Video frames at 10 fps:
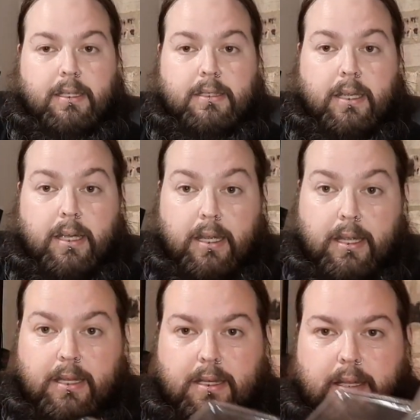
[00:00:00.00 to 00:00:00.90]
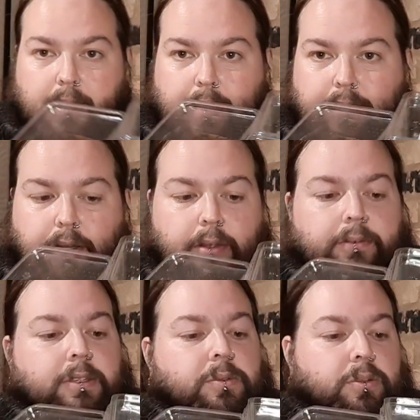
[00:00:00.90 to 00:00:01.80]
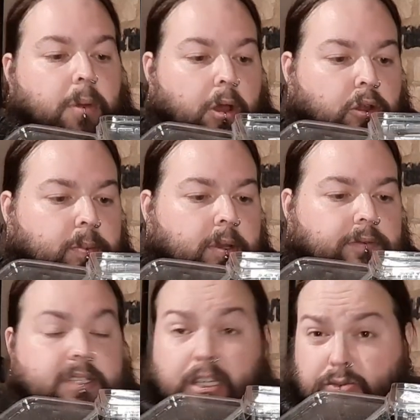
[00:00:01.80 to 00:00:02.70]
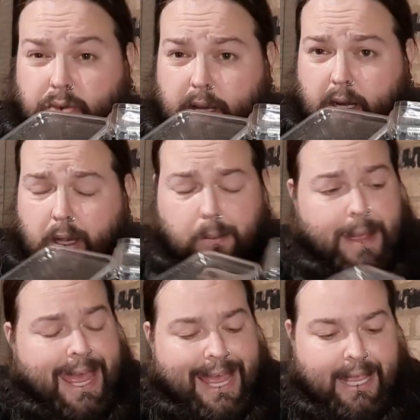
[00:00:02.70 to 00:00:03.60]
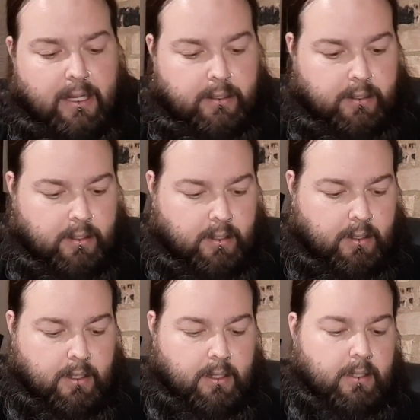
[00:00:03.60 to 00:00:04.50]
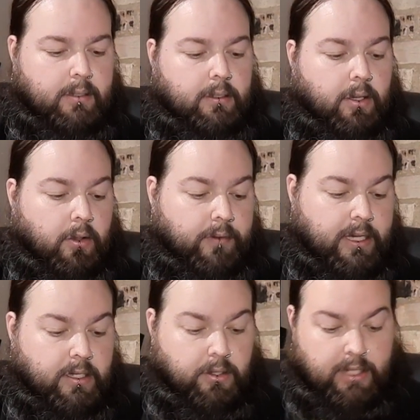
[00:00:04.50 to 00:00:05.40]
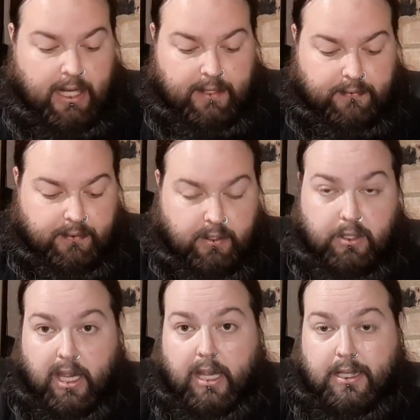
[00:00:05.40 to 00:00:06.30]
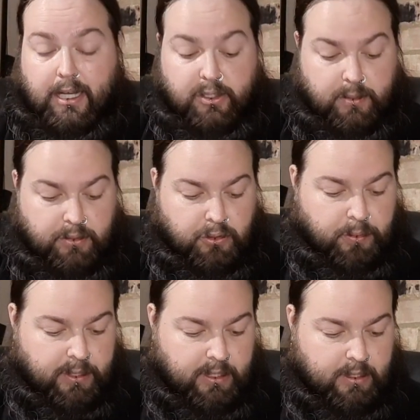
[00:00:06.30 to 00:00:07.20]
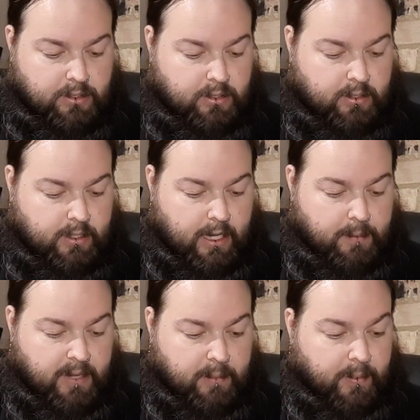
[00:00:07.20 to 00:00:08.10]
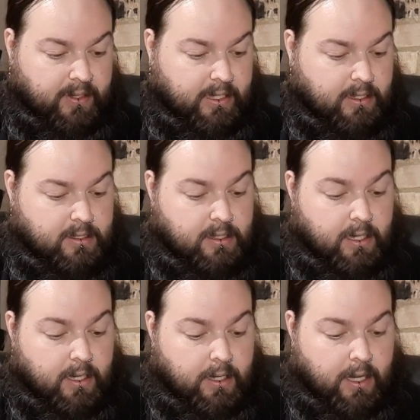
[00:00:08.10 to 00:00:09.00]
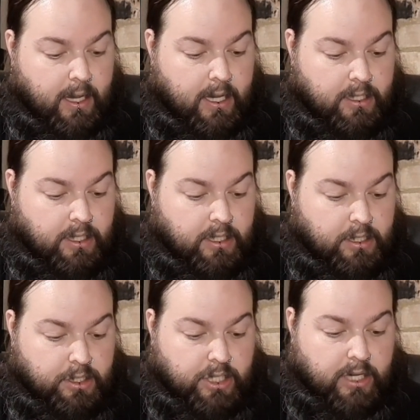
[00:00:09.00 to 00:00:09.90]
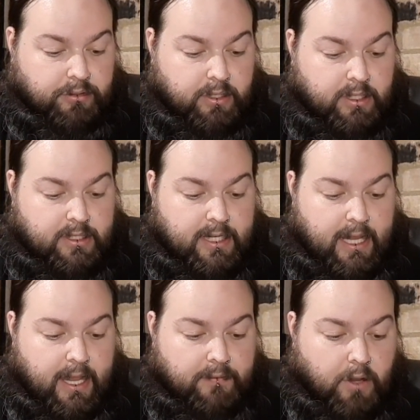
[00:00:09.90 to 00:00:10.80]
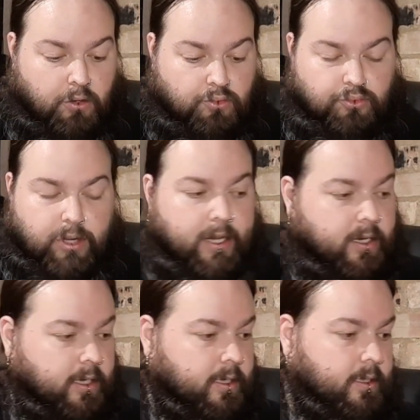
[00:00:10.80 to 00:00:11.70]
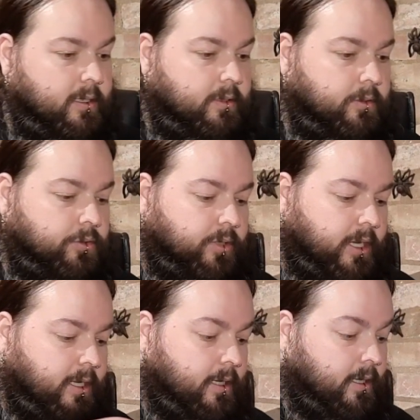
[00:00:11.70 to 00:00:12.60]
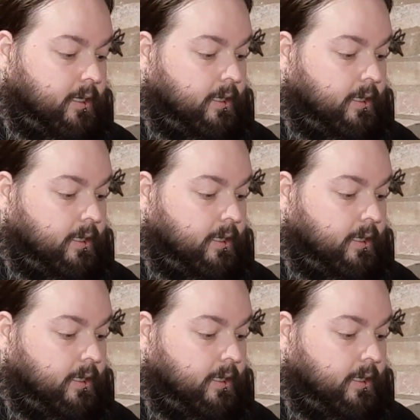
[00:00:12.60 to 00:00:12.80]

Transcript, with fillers: is these two little things, which I'm hoping I've sexed right on our pair, of Indo cave Taylor slip scorpions, Amblypygids, Chiron CF Grey, or Grey.